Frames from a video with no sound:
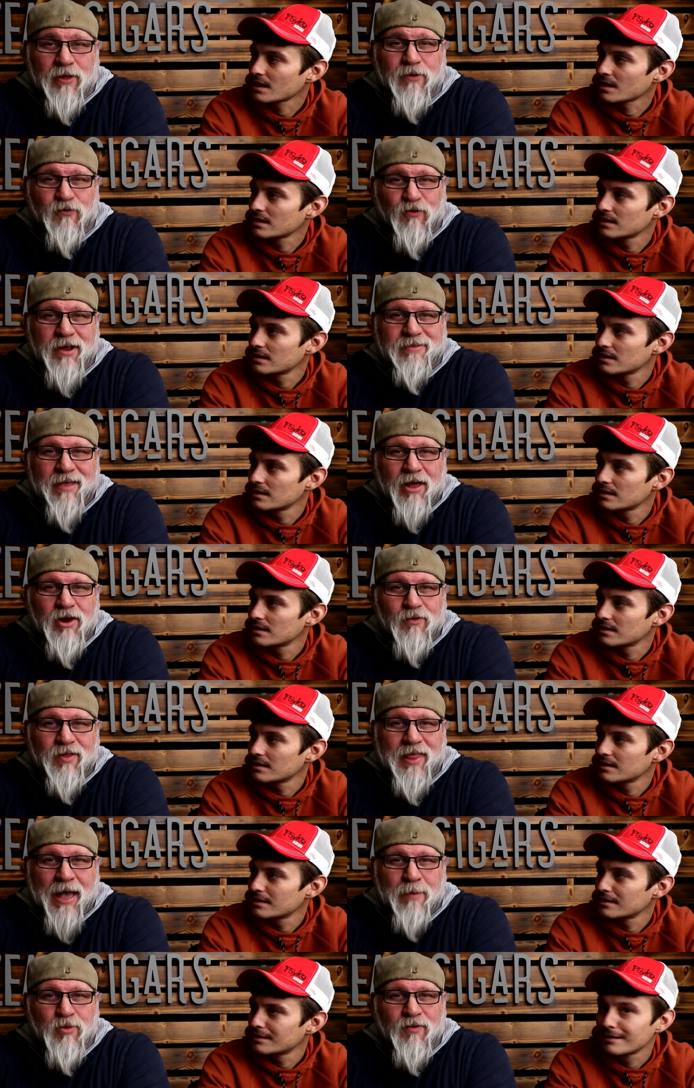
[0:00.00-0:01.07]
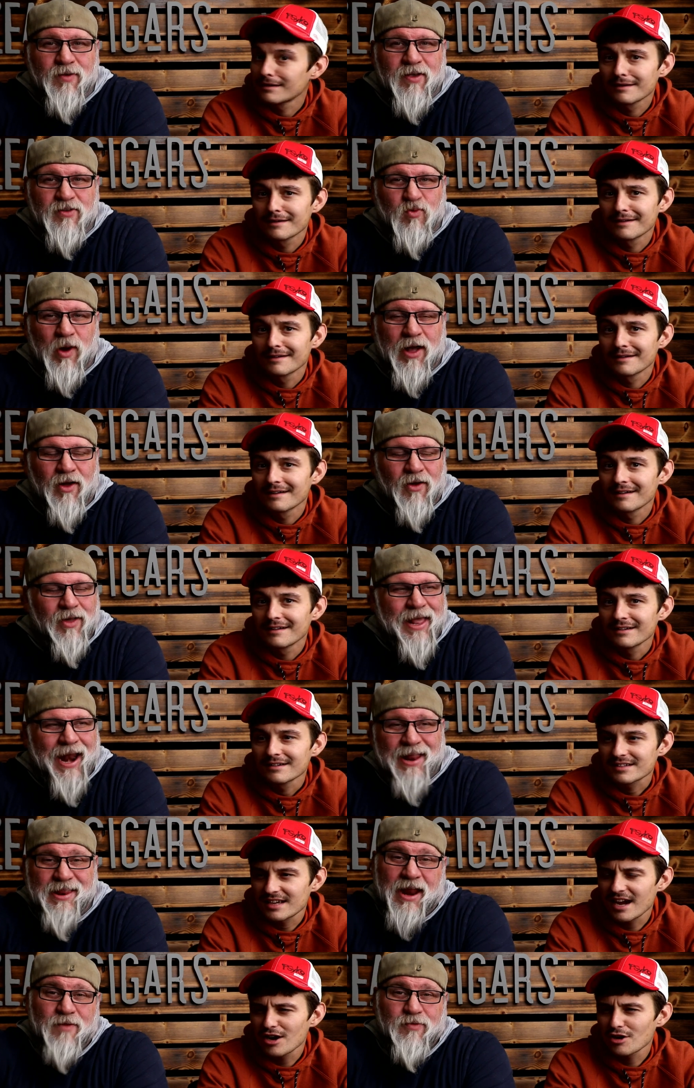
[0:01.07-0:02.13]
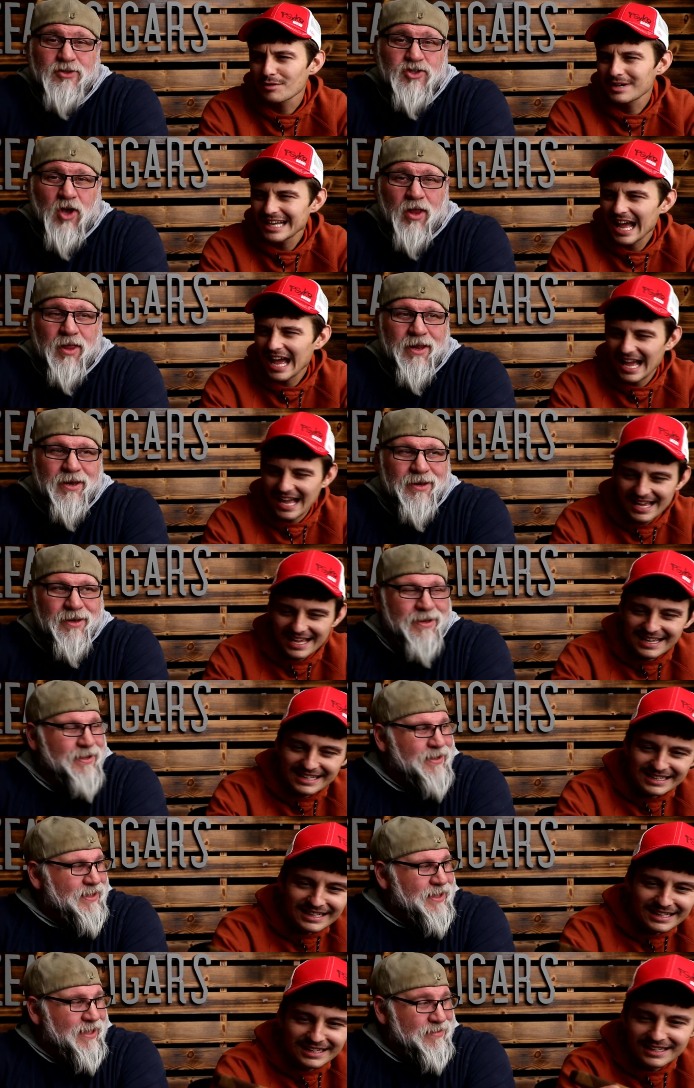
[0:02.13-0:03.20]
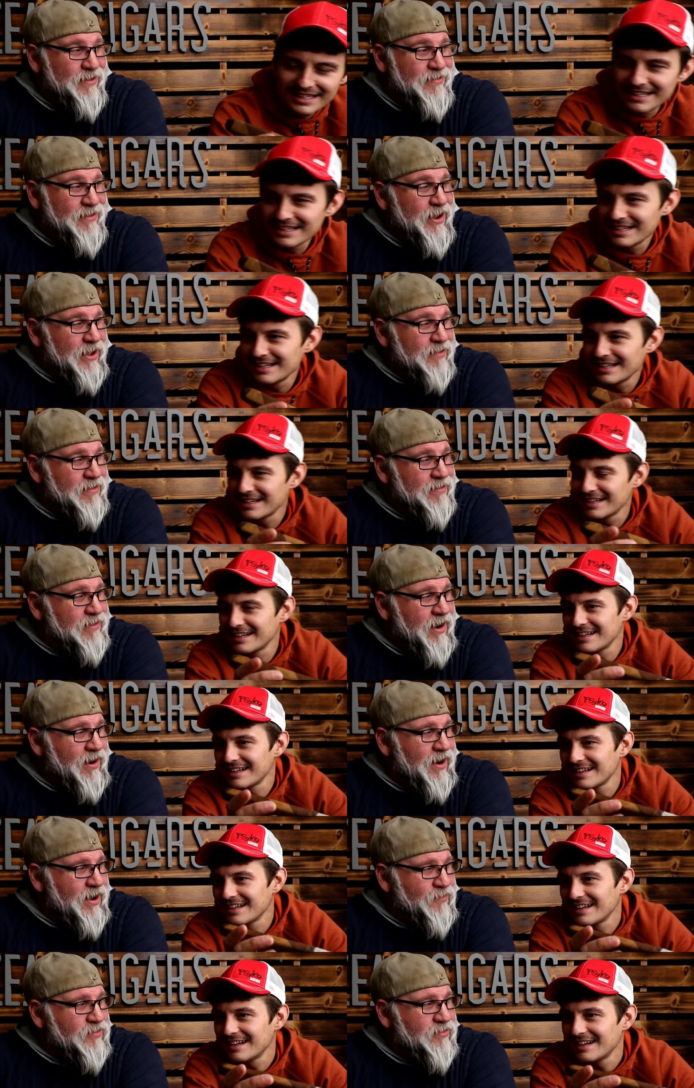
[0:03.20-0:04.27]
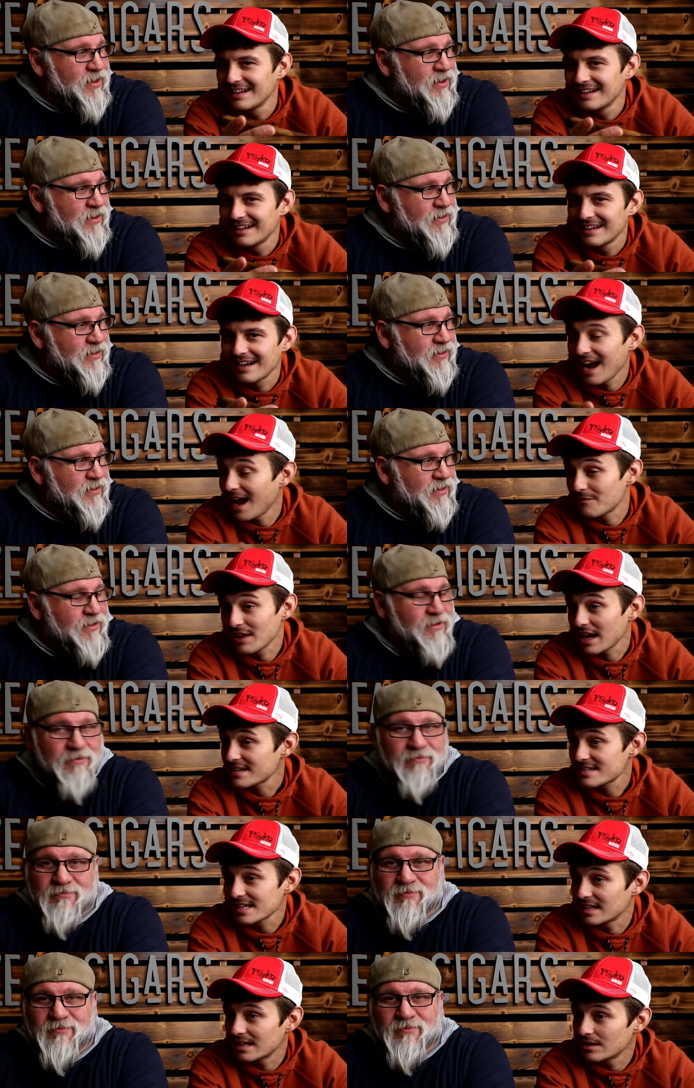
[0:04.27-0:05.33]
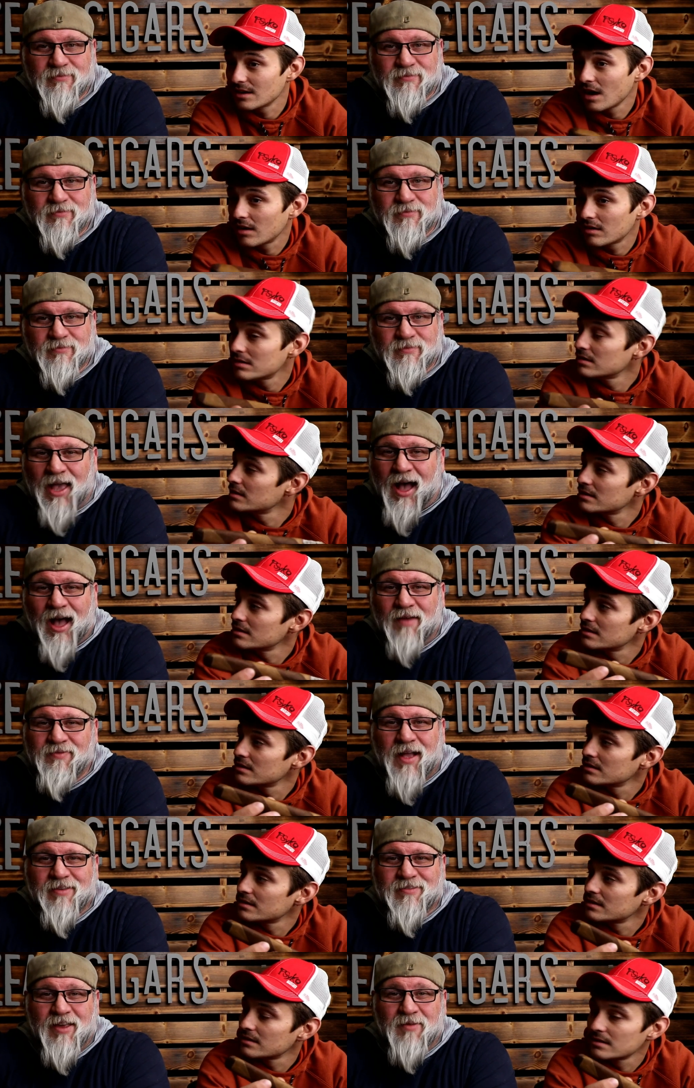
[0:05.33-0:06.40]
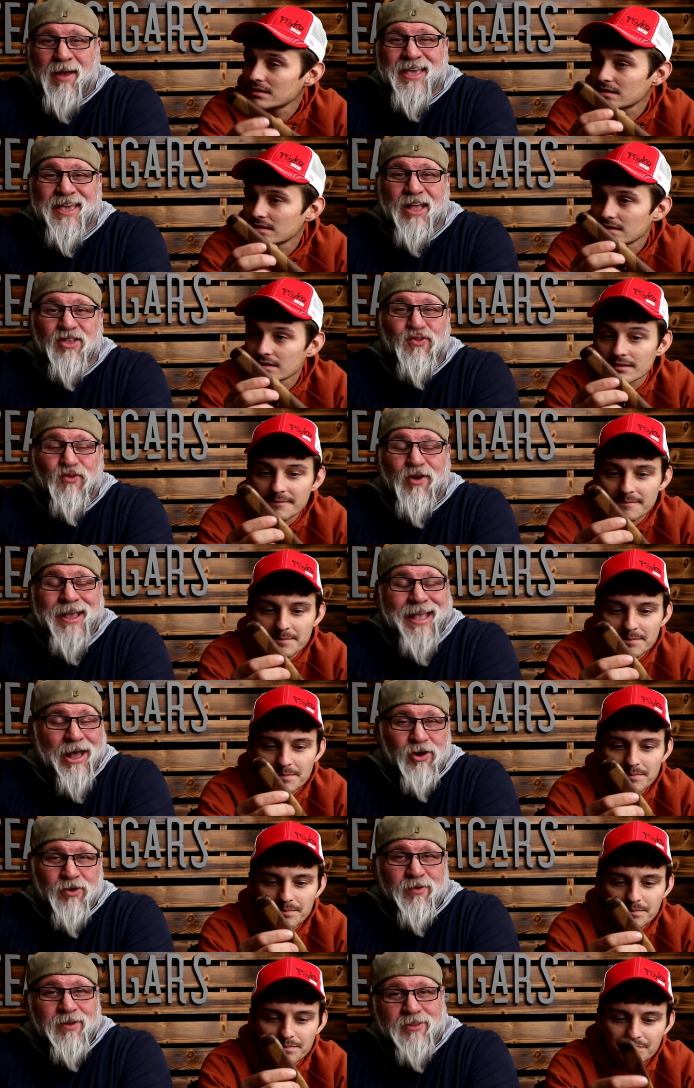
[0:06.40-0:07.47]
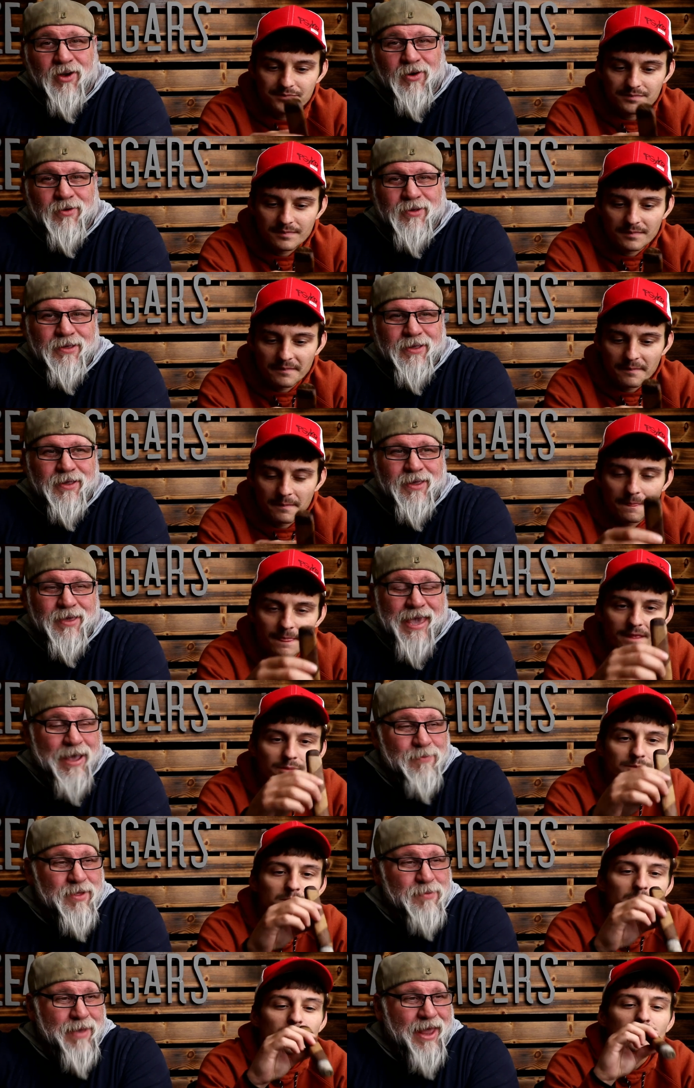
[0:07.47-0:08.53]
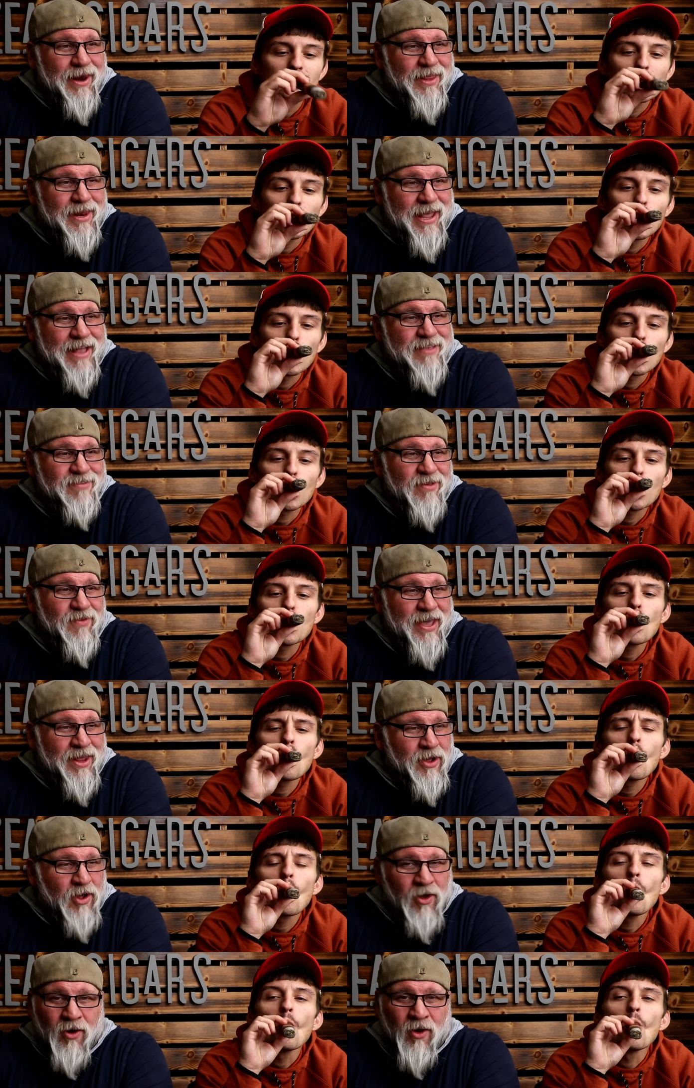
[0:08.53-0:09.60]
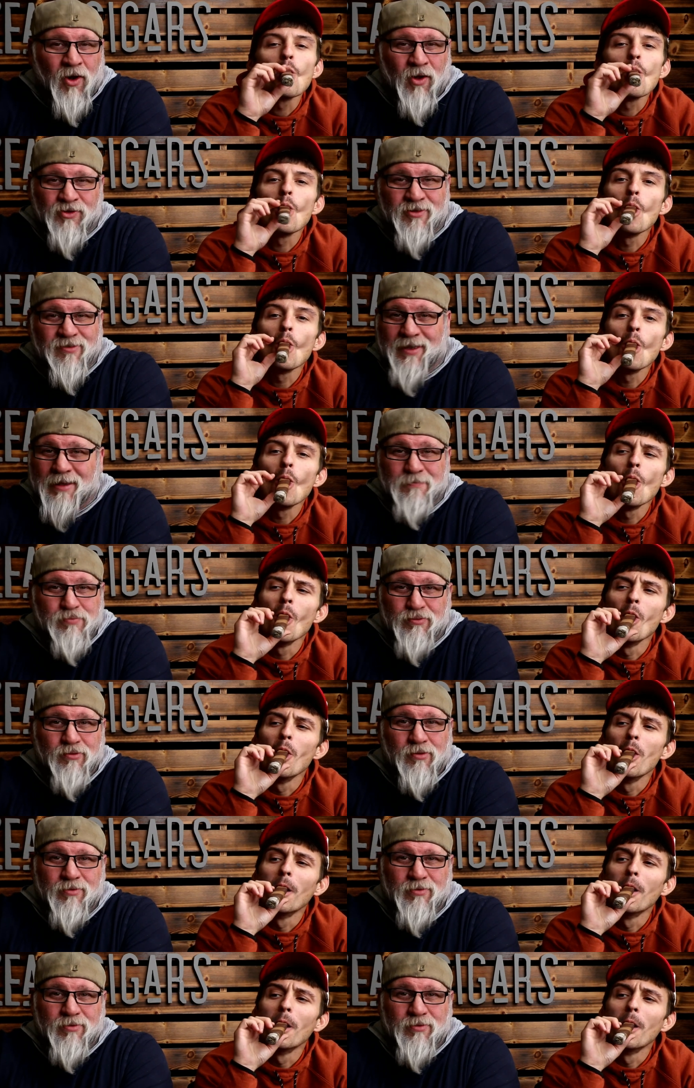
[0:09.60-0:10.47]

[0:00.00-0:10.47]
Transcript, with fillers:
Speaker 1: really freaked out over that movie as well. And I, I never saw it. Is it scary? Is it scary? Have you seen it?
Speaker 2: I have not seen it. No.
Speaker 1: Yeah, I've not seen it. My kids freak out over it though. Camden, Madeline, and Savannah are all just like,